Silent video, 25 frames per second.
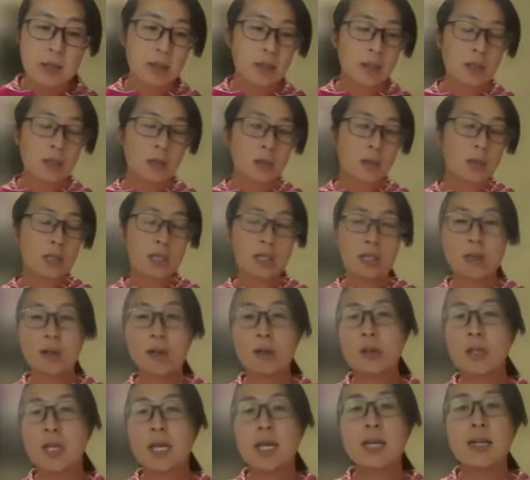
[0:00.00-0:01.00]
you know,
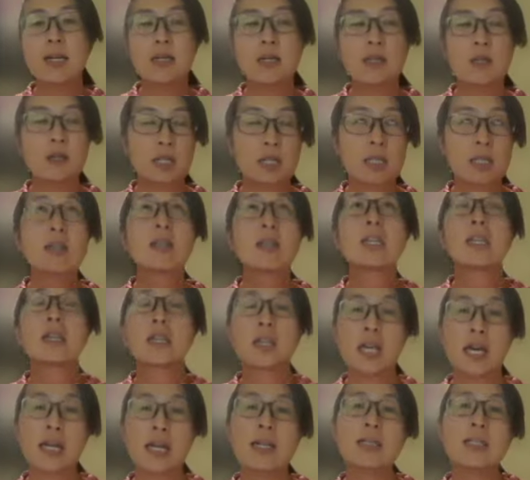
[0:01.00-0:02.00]
critical think, critically
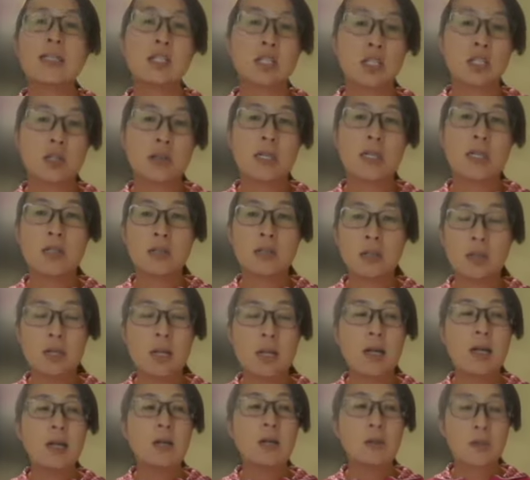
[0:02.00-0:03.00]
think the situation
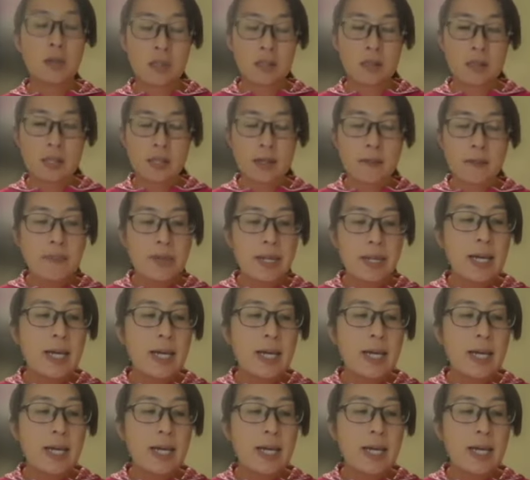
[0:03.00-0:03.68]
quickly.